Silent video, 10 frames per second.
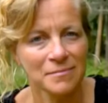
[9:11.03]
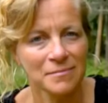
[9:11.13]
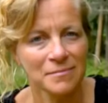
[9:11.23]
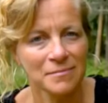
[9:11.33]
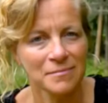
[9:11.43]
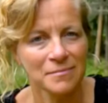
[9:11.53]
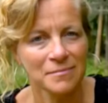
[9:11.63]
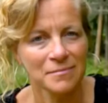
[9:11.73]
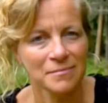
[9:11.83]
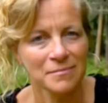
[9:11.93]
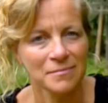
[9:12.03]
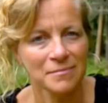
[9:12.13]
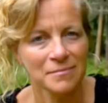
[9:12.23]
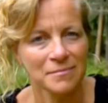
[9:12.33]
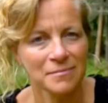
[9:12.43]

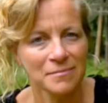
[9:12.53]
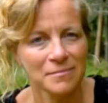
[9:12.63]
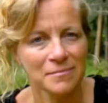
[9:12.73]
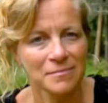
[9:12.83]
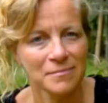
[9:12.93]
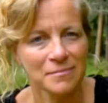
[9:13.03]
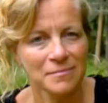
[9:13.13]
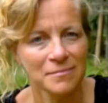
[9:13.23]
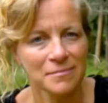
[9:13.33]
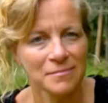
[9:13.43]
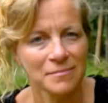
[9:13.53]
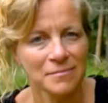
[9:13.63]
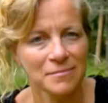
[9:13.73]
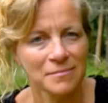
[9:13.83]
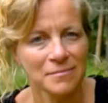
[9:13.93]

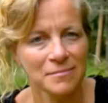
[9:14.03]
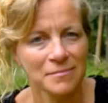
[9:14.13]
[no speech]